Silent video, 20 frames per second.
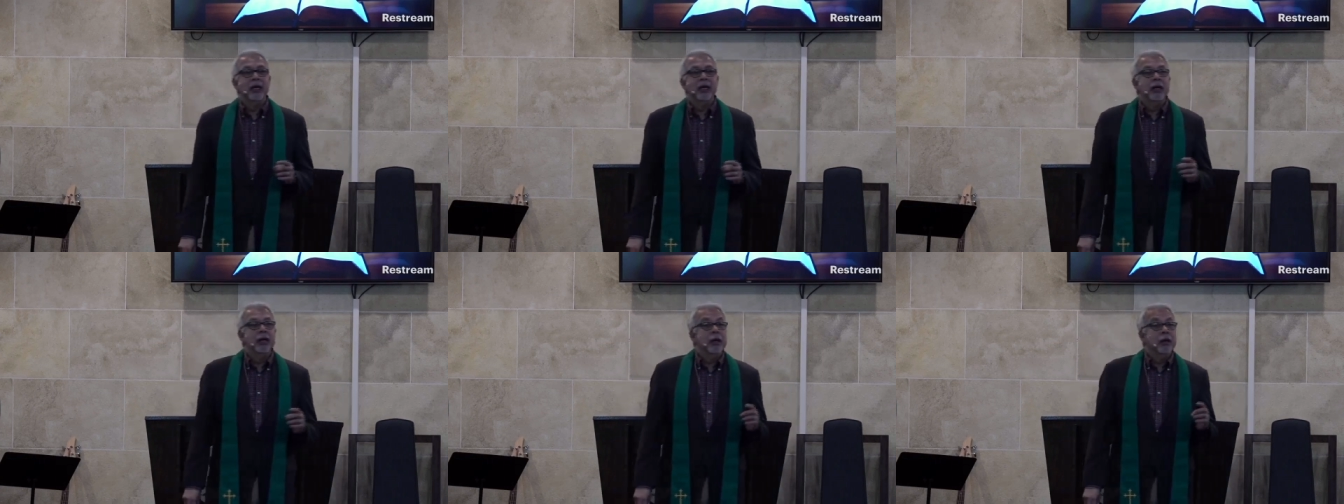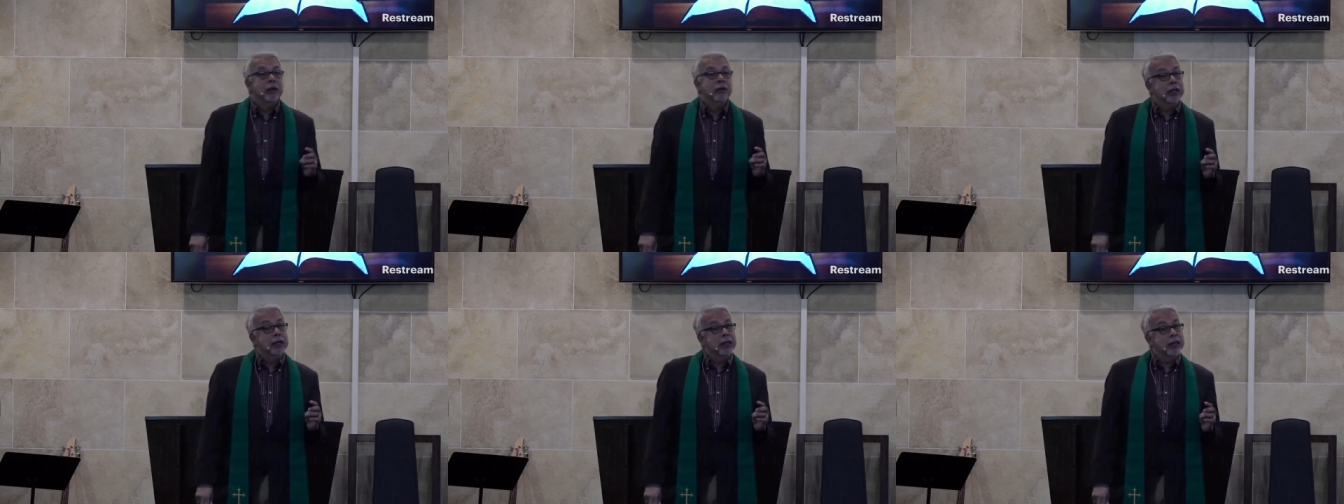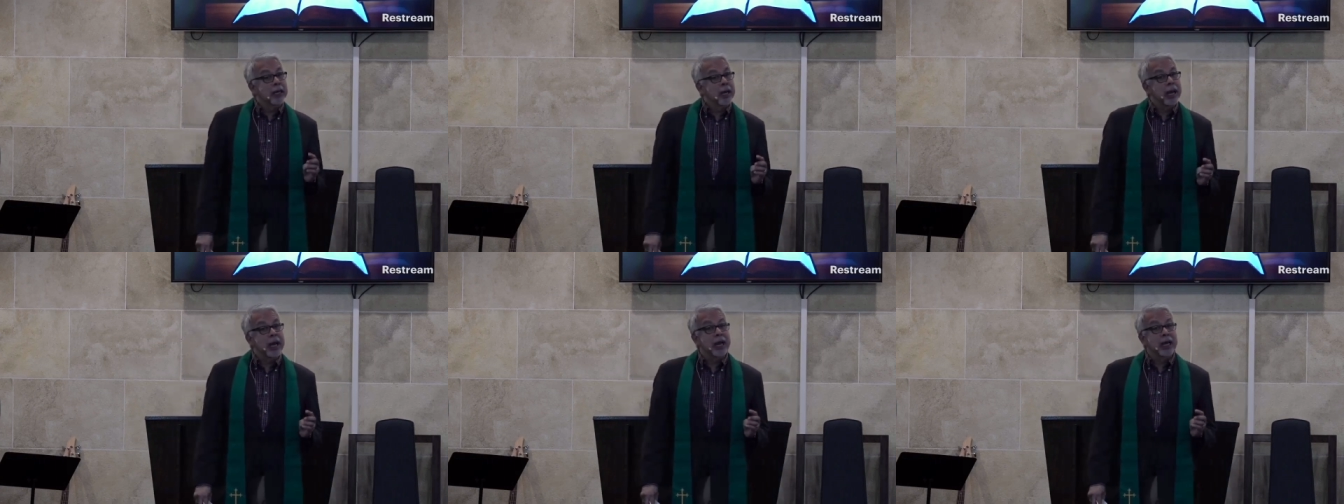But
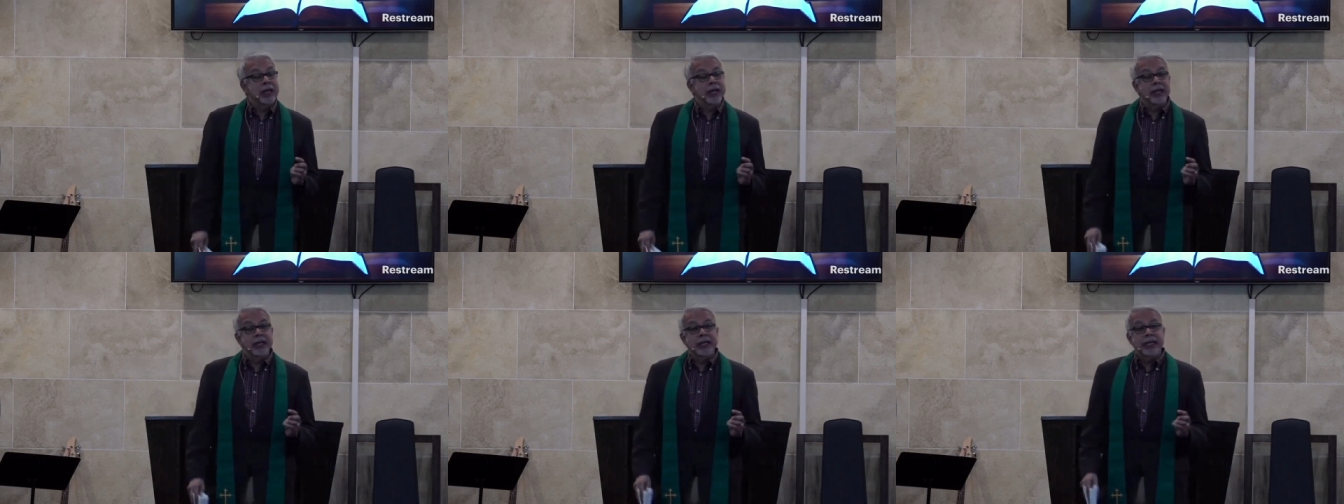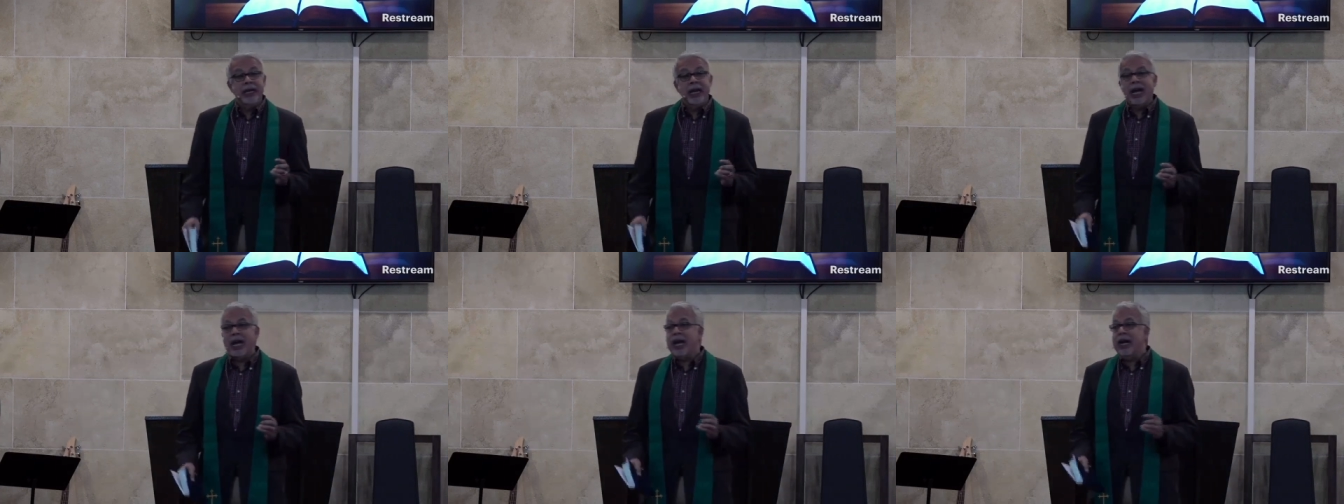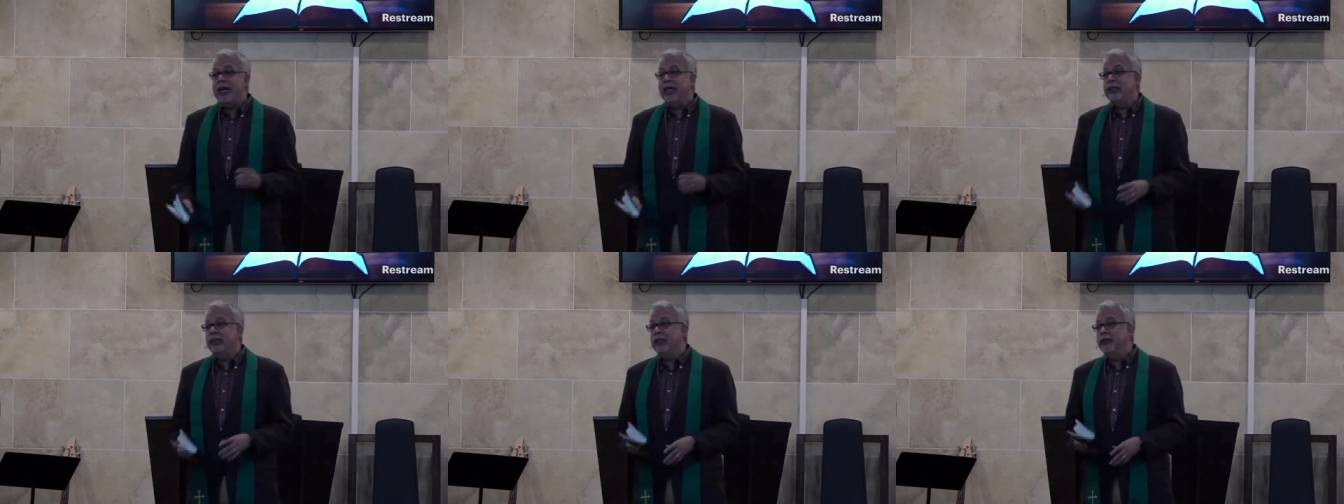not in the
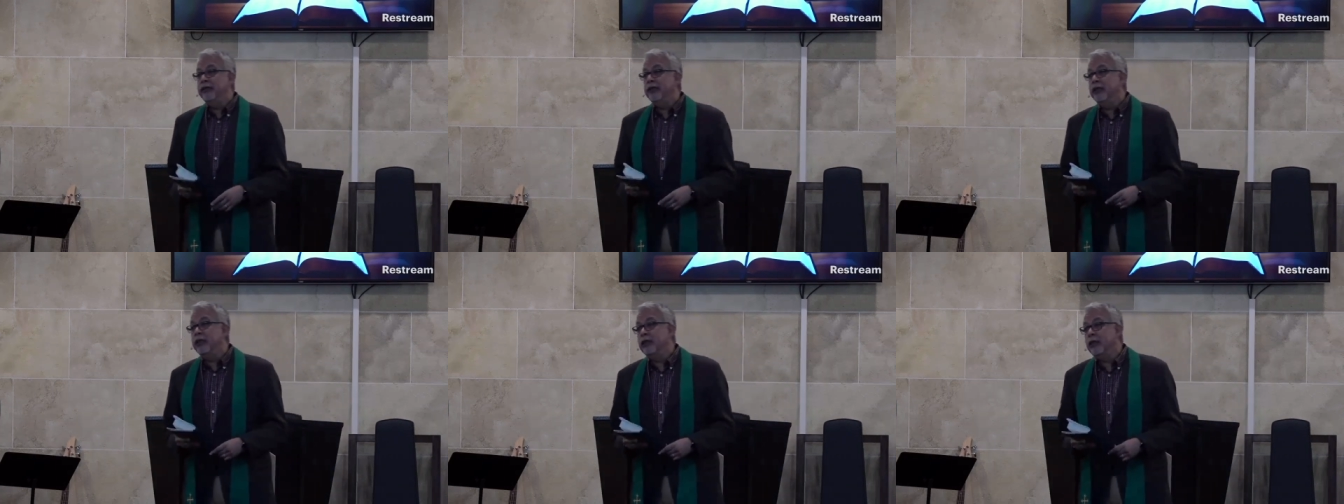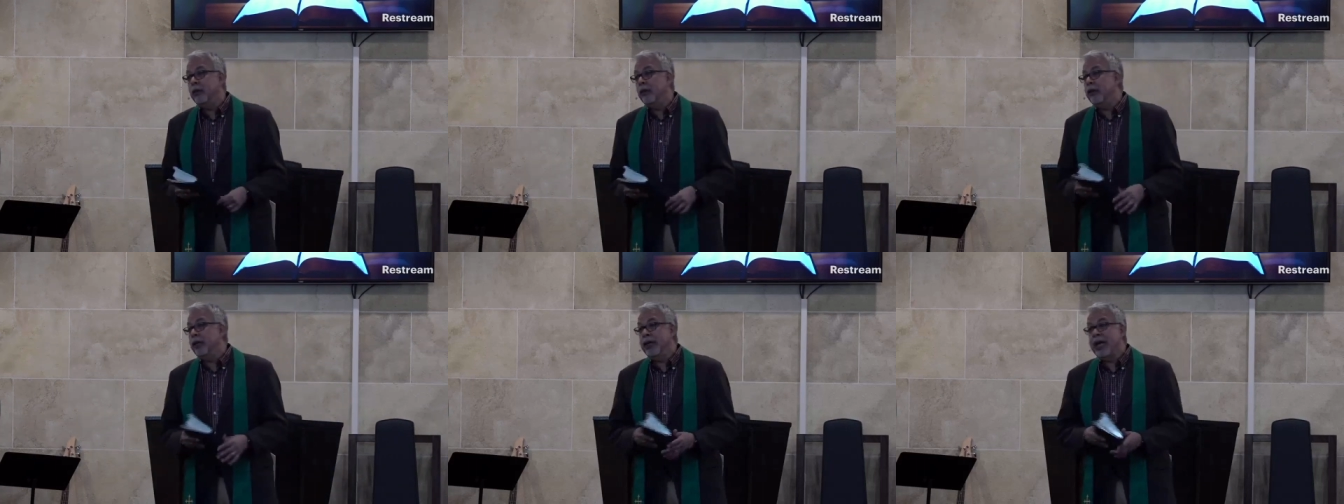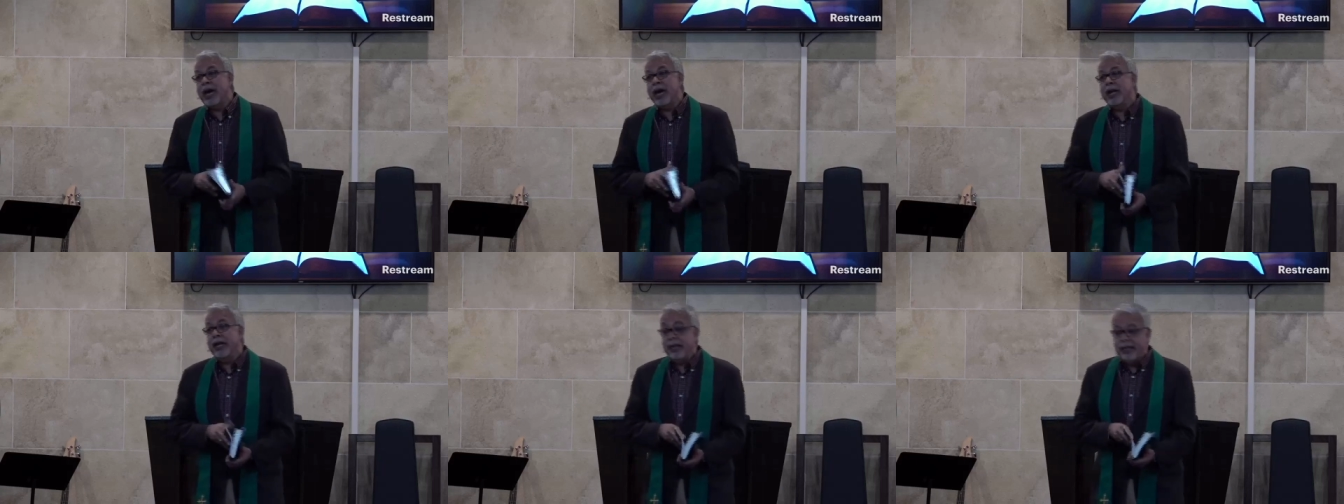eyes of the Lord,
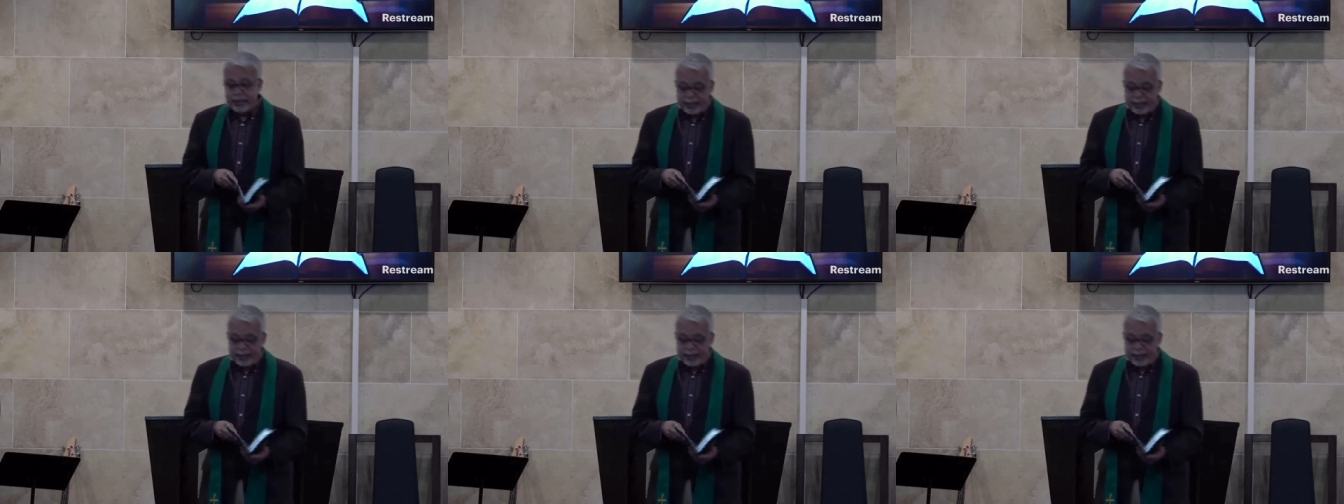not in the